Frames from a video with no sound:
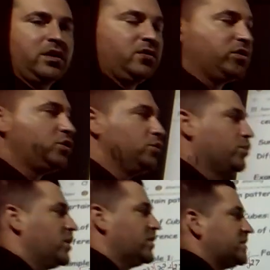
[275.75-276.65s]
The cube
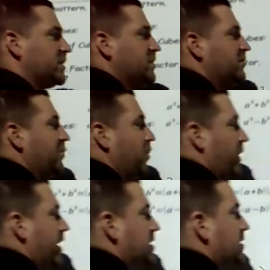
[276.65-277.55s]
root of 64
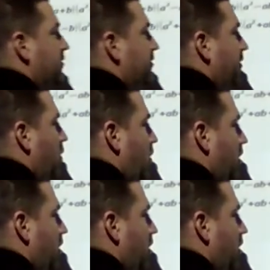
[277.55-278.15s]
is 4.